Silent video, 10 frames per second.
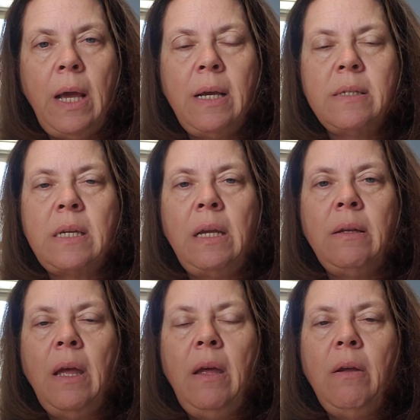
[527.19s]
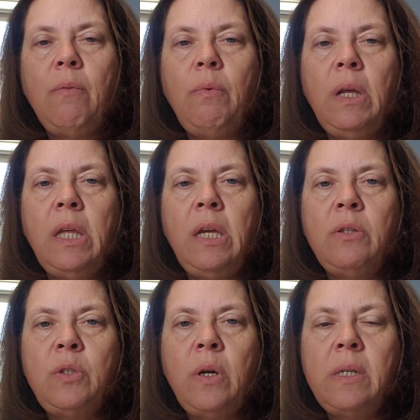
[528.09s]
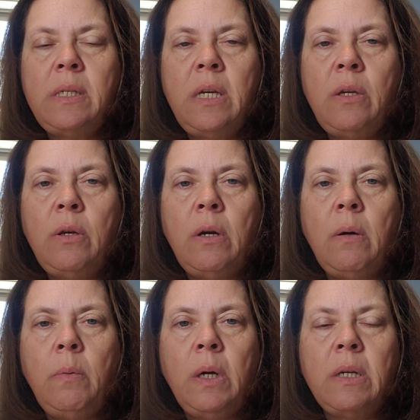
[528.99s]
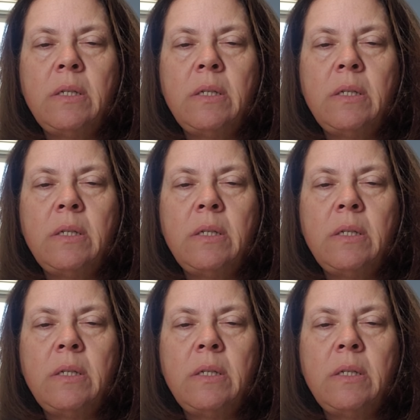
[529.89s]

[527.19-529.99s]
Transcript: Because I really enjoy seeing your artwork,